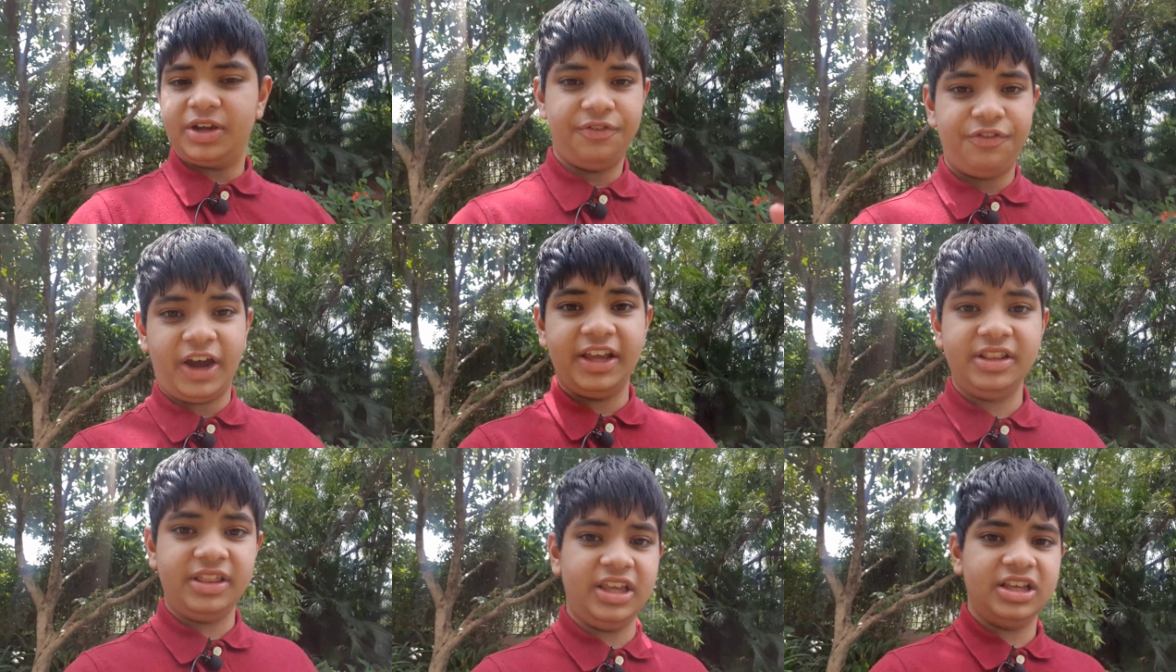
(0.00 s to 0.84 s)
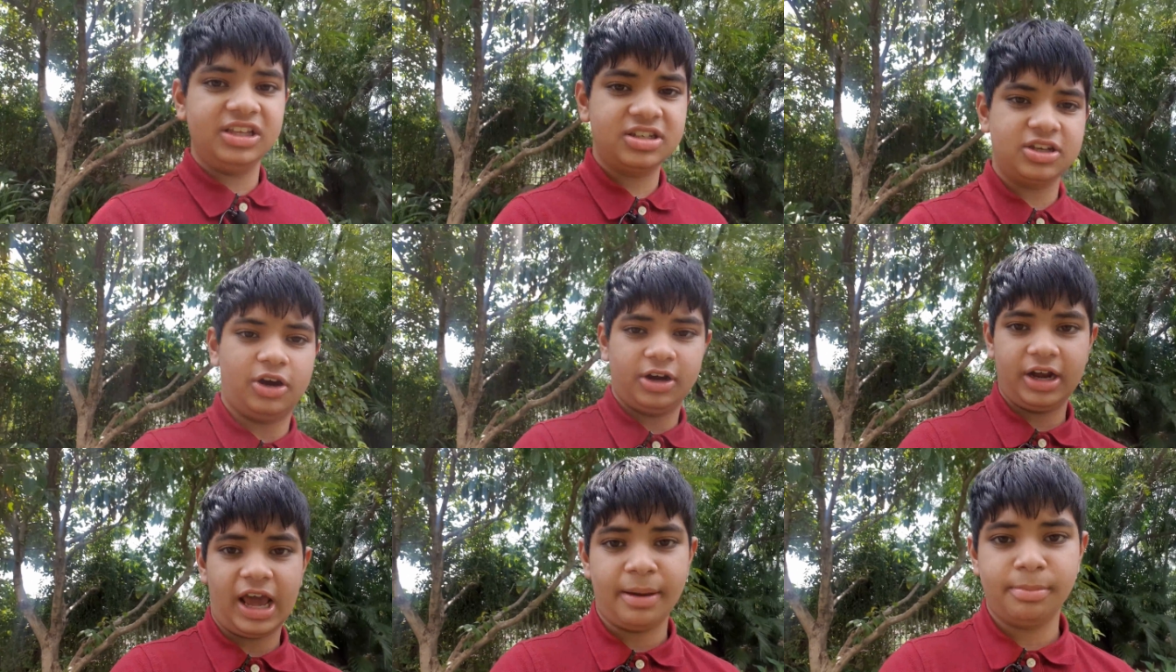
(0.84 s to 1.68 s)
can find these
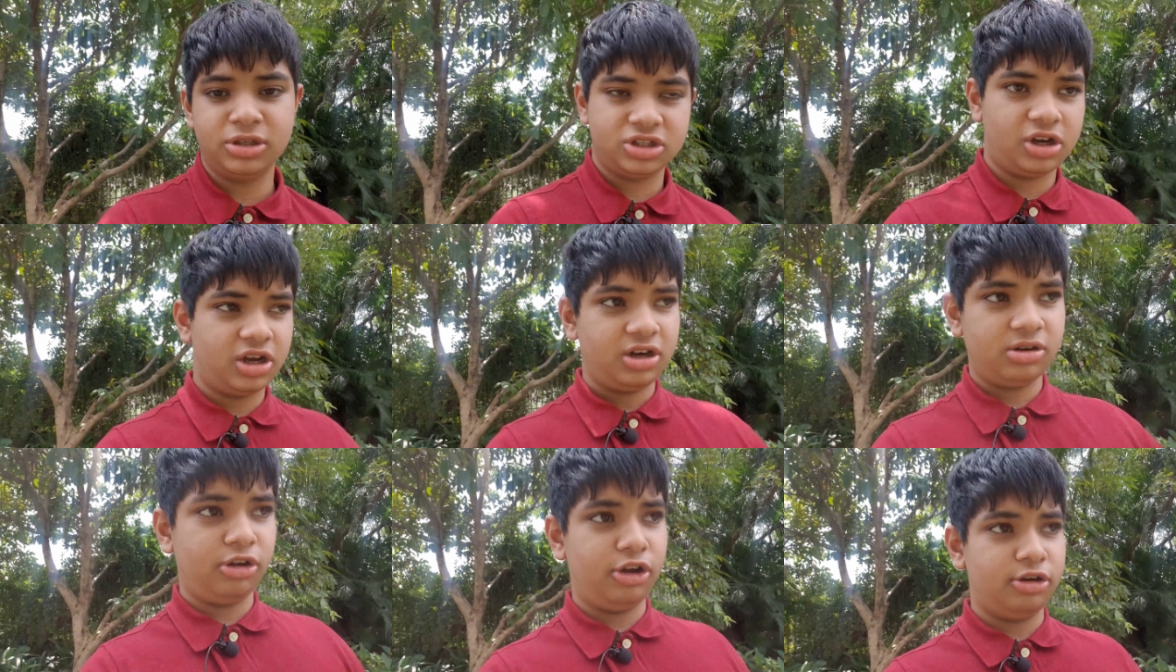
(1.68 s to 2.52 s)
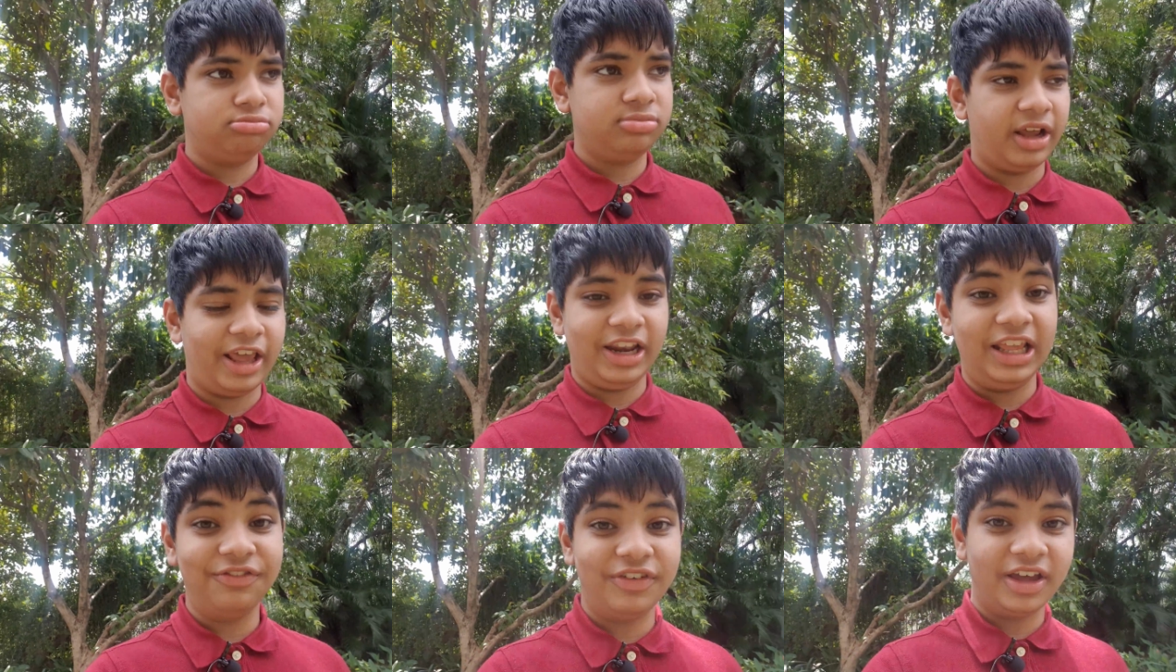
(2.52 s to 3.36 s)
on Amazon or
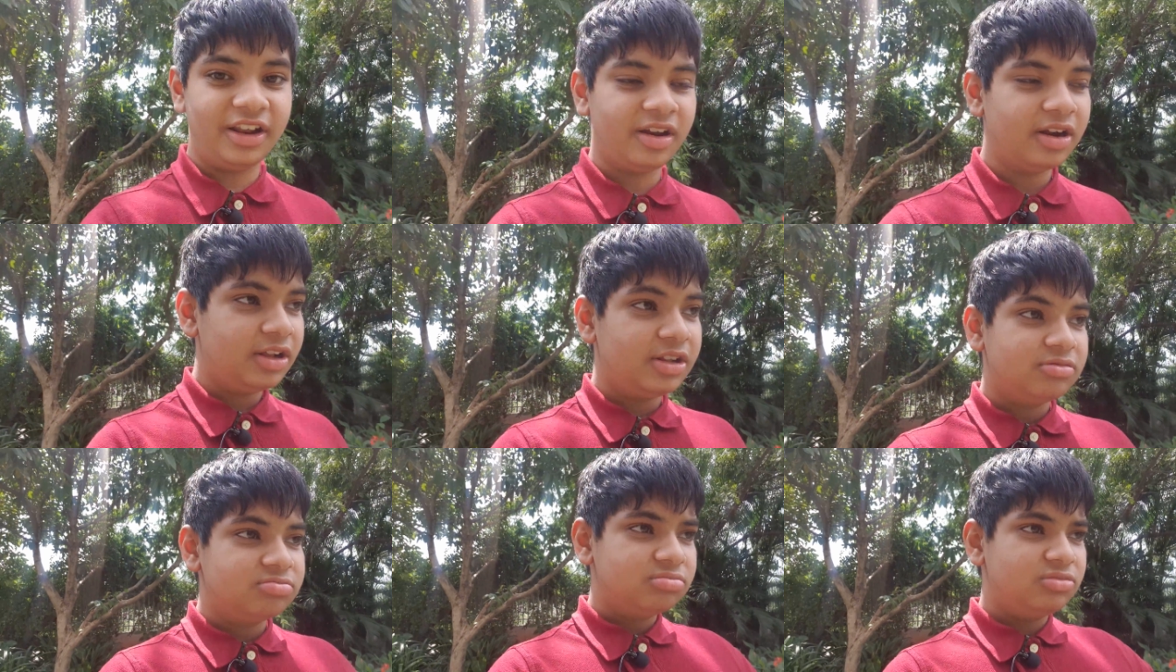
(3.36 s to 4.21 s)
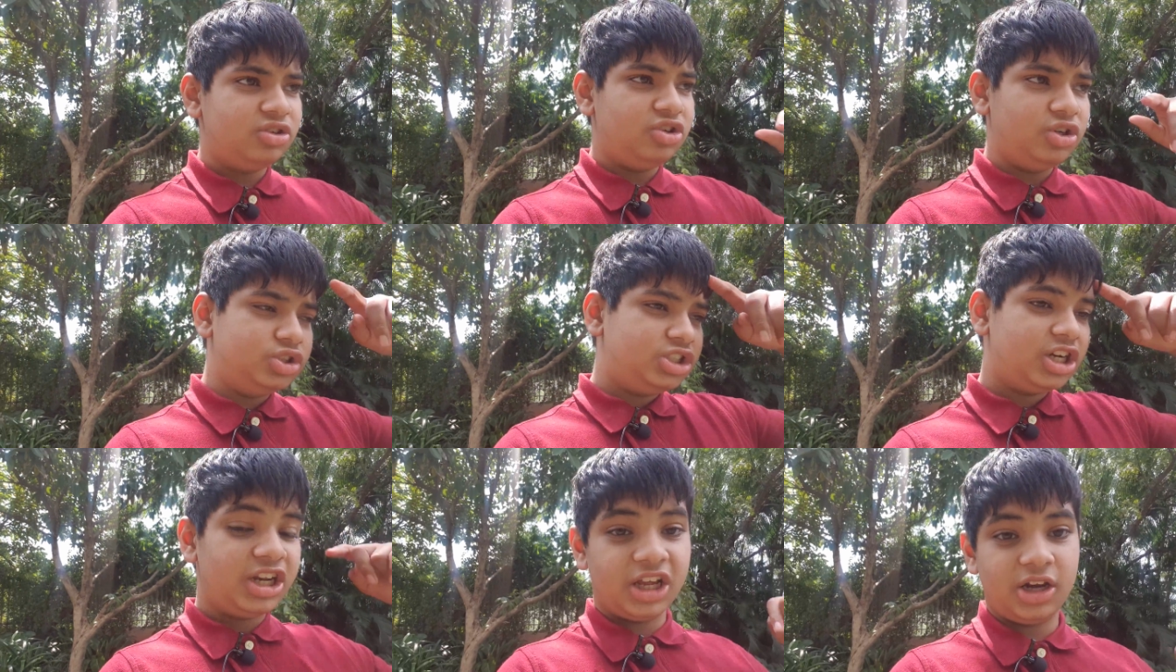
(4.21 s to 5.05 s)
anywhere.
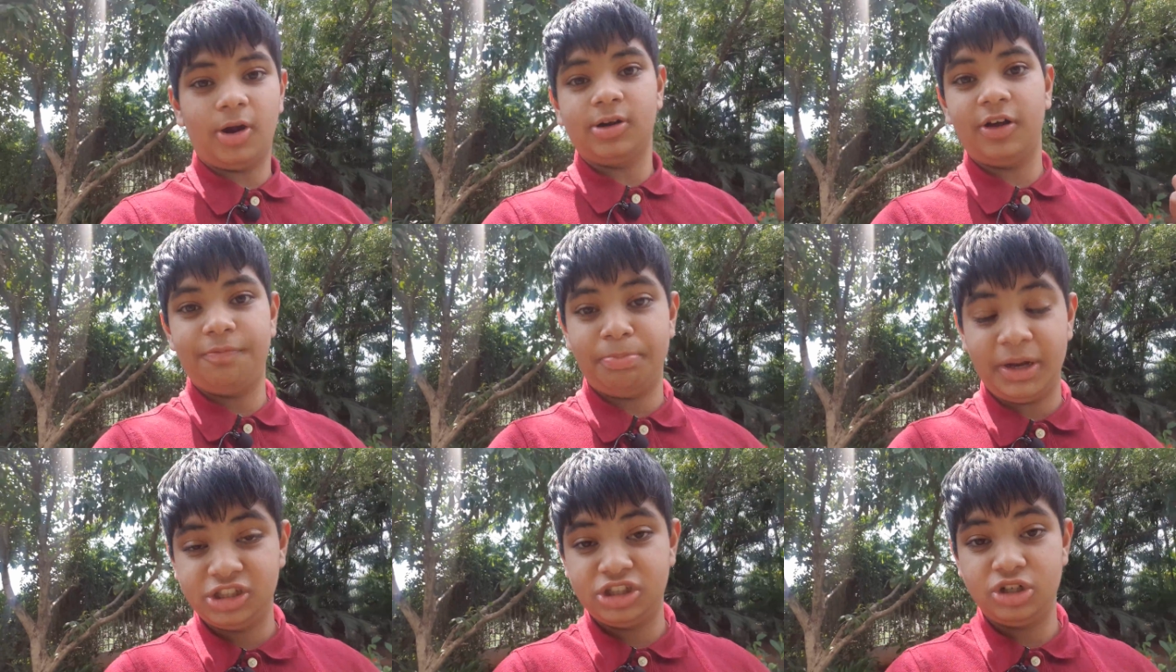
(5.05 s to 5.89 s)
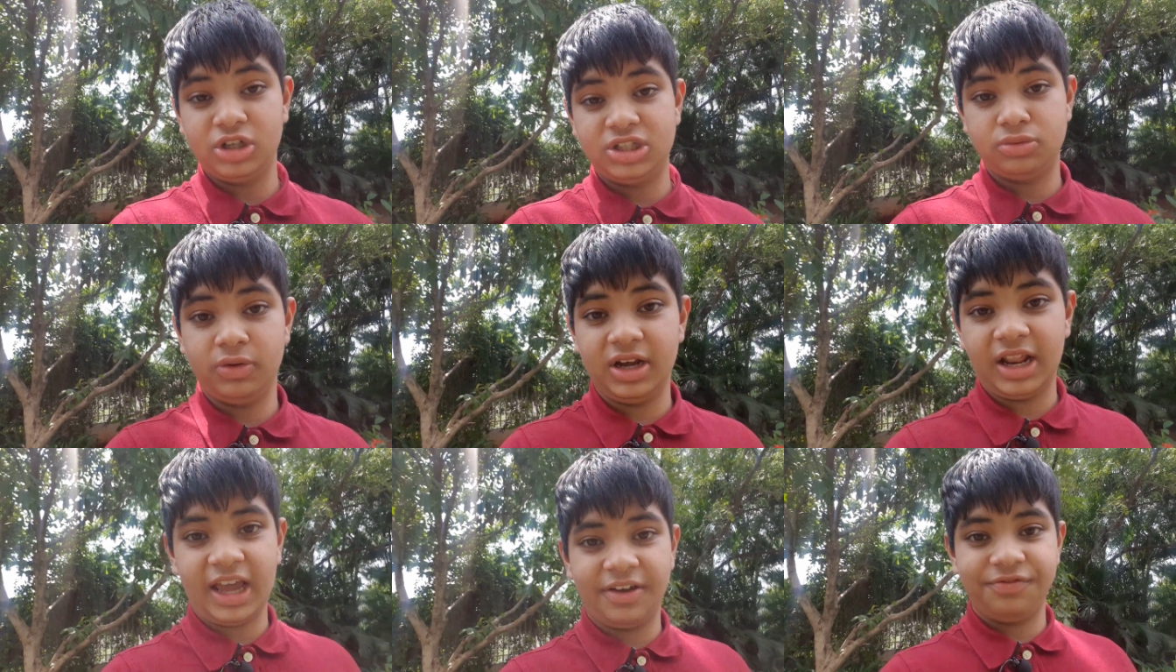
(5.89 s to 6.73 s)
Usually a lot of pet stores will
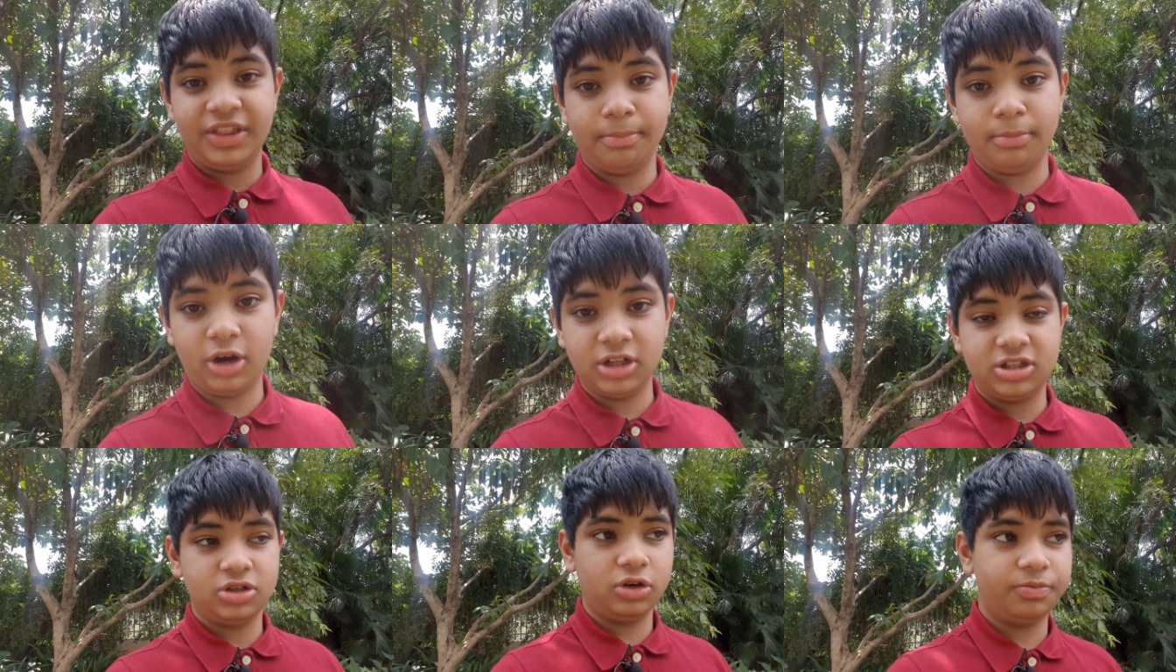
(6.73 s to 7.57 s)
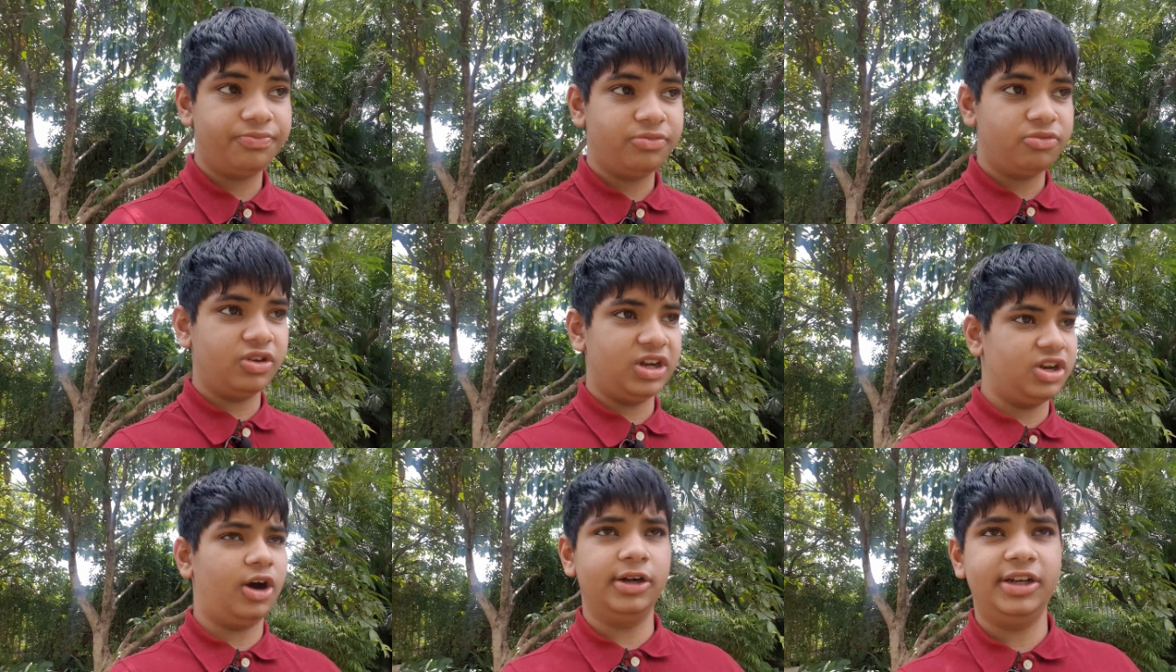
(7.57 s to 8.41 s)
have them also,
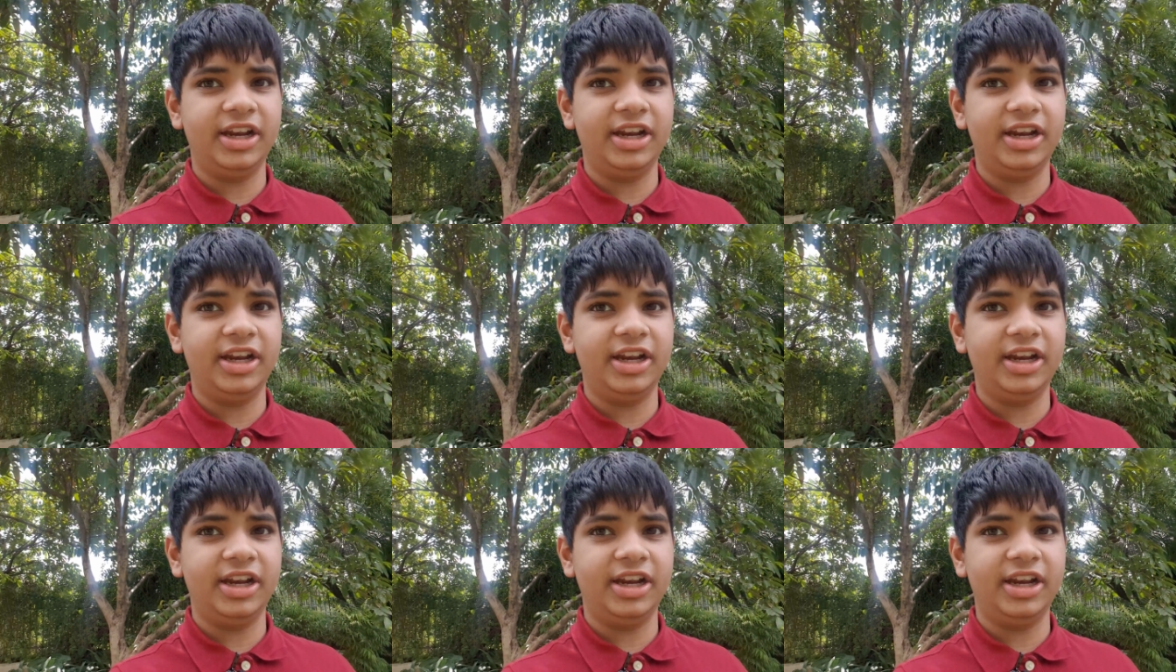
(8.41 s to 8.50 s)
not